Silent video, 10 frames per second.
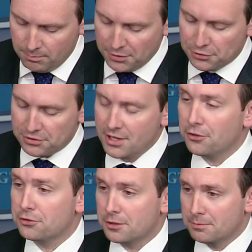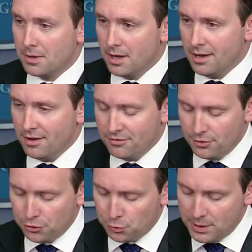Sellström of
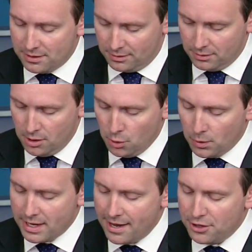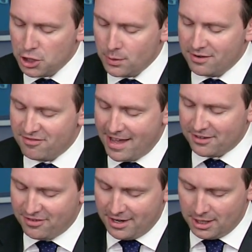Sweden would head the UN
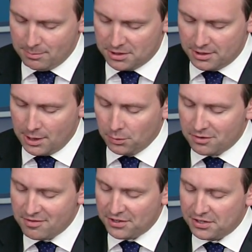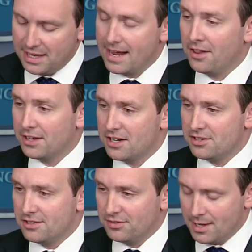fact-finding mission that will investigate
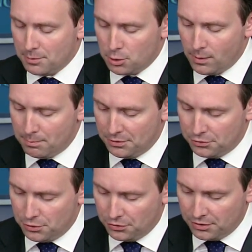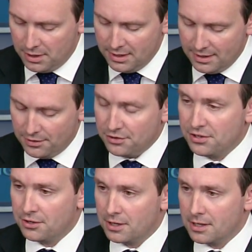allegations of chemical weapons use in
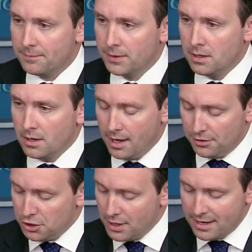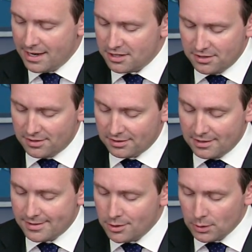Syria. The United Nations is
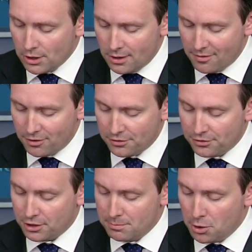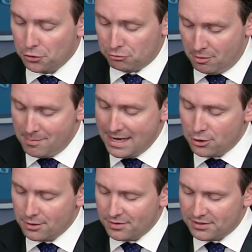continuing their efforts to compose the
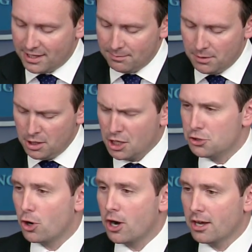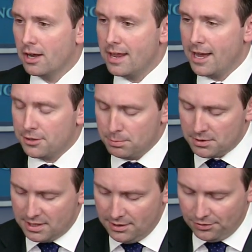remainder of the team, drawing on
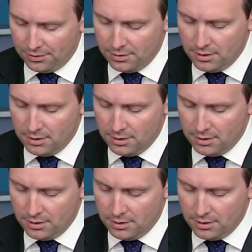expertise